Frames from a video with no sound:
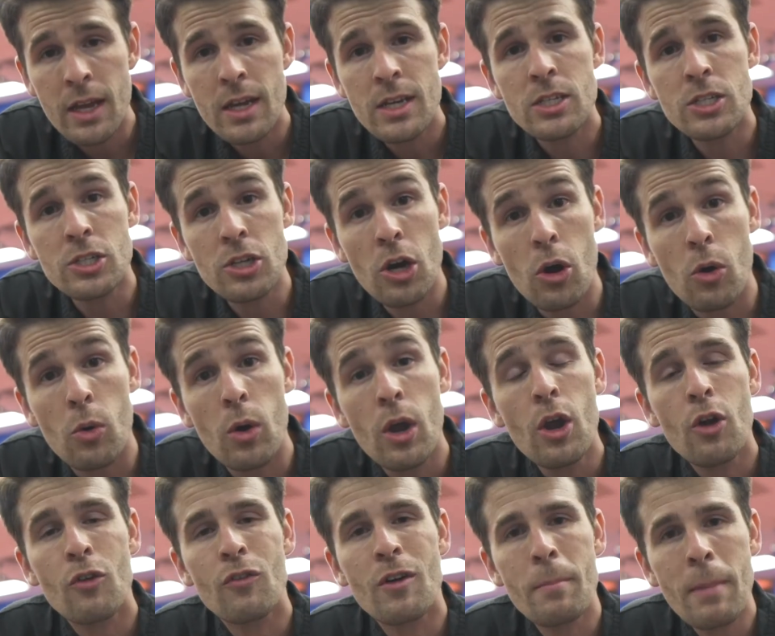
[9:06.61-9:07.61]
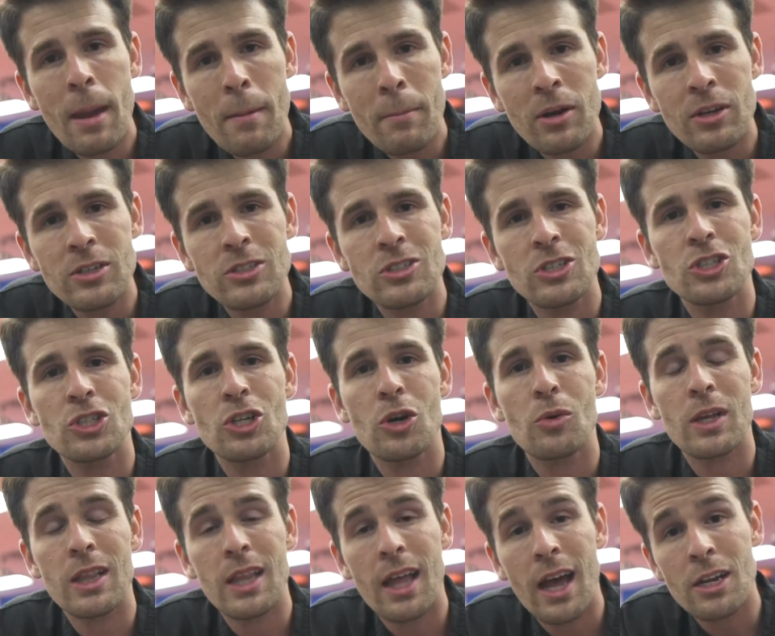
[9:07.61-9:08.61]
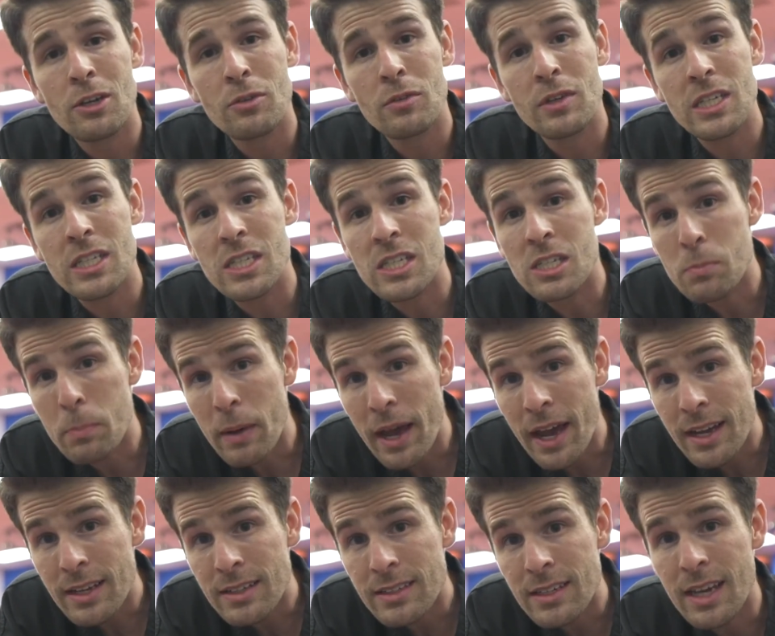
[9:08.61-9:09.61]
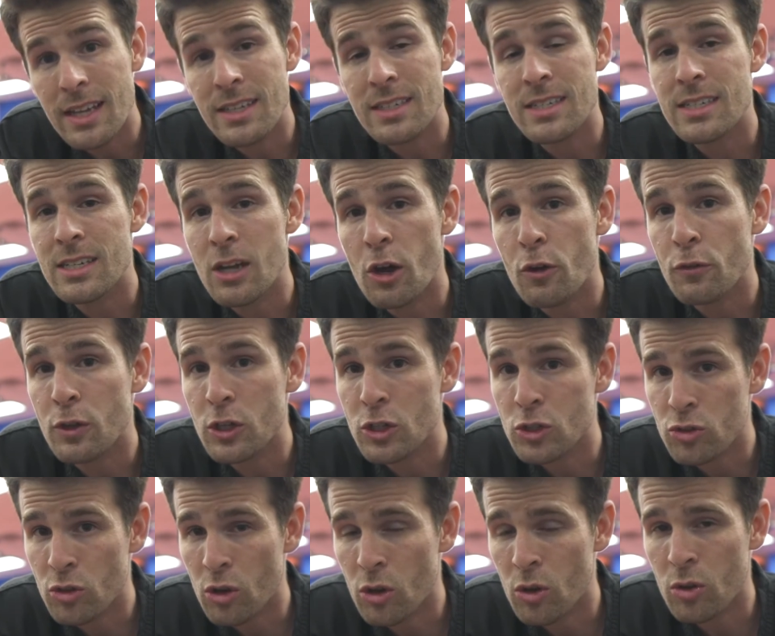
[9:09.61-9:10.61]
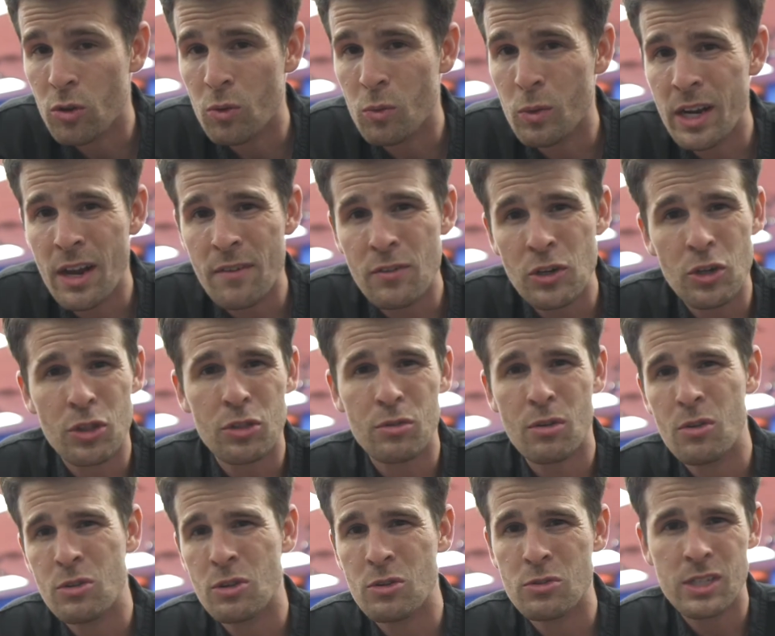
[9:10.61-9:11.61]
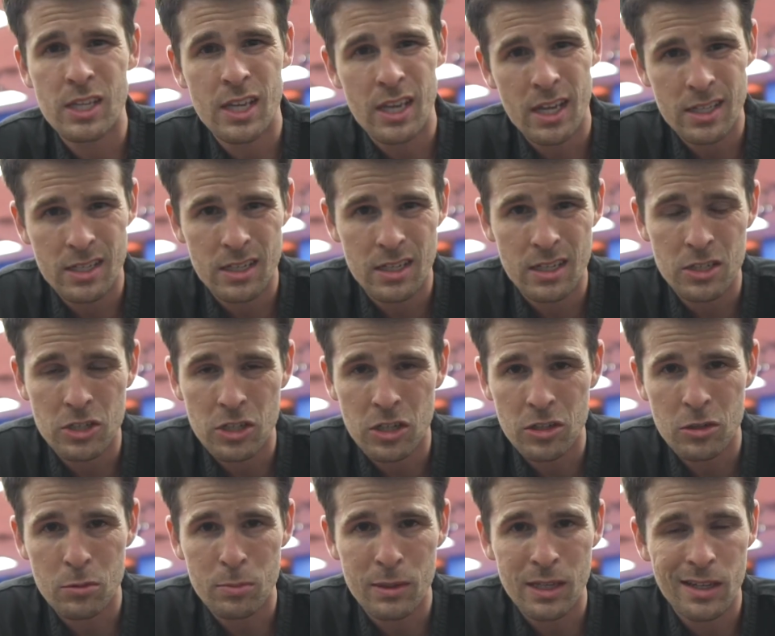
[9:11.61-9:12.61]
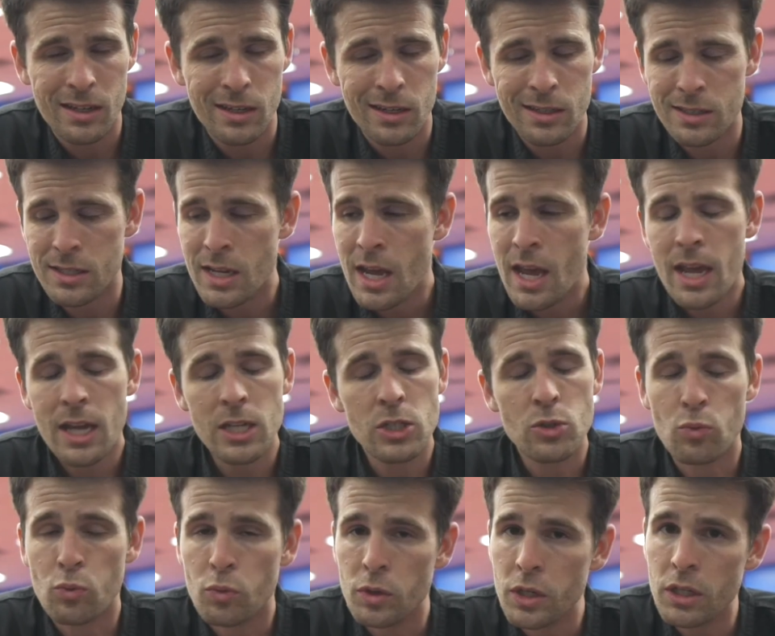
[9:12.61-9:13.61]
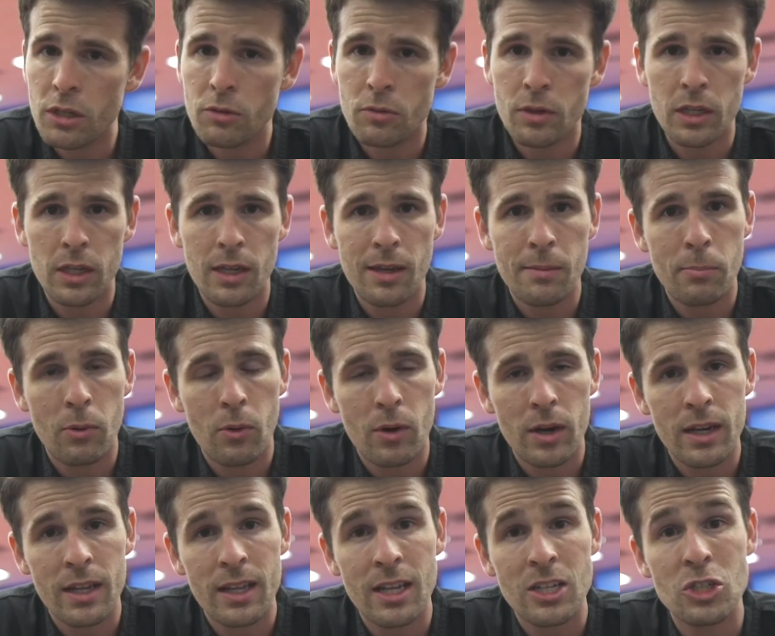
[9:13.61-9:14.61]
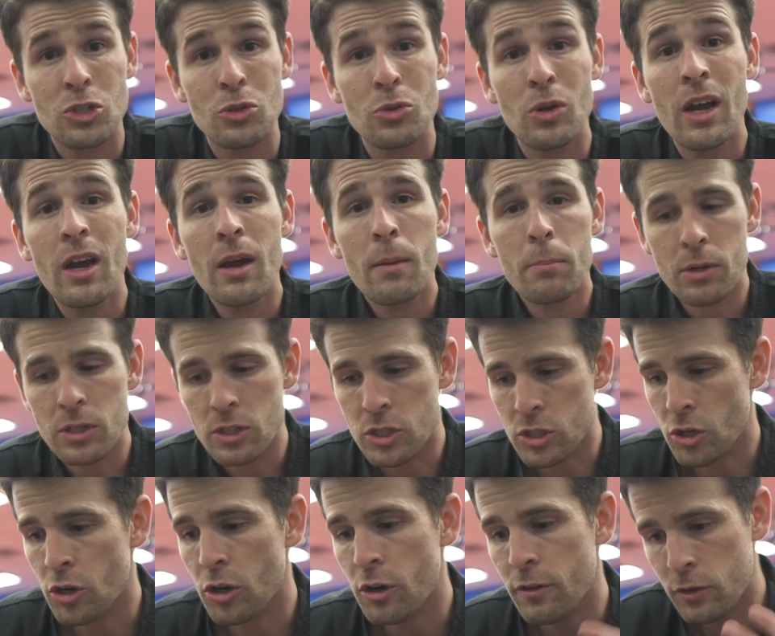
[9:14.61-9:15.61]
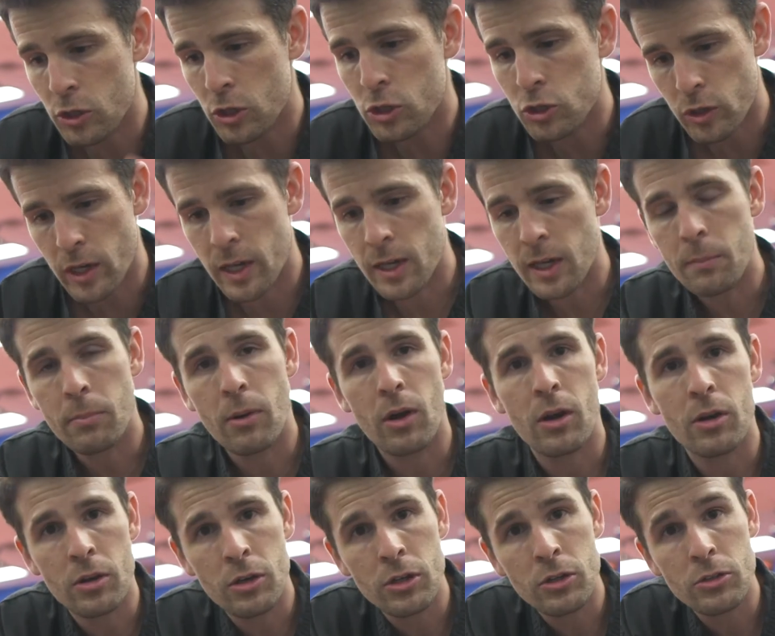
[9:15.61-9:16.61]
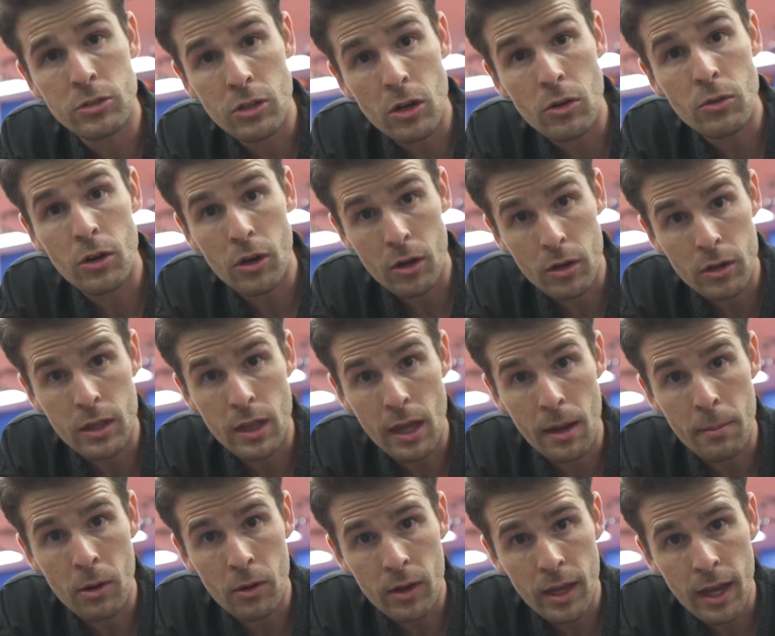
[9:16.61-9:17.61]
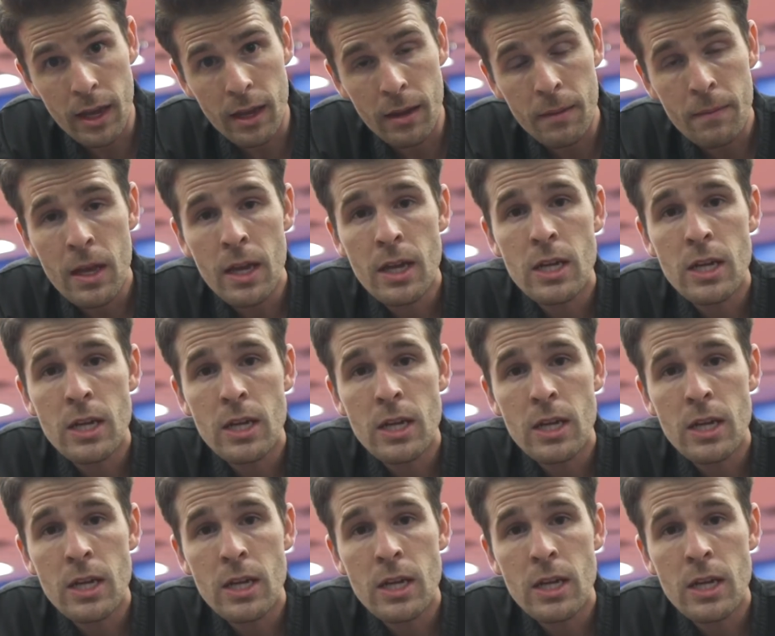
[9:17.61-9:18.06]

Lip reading: So remember to show a lot of respect and self-control whenever you're throwing those kicks at each other, because it's really important that you preserve your training partner. You don't hurt them, okay?